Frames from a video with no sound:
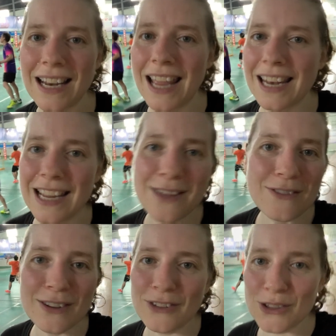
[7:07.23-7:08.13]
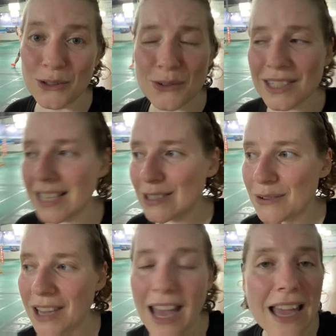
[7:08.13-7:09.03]
And even if you lose, that's
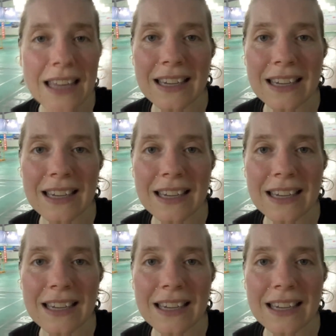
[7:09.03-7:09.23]
okay,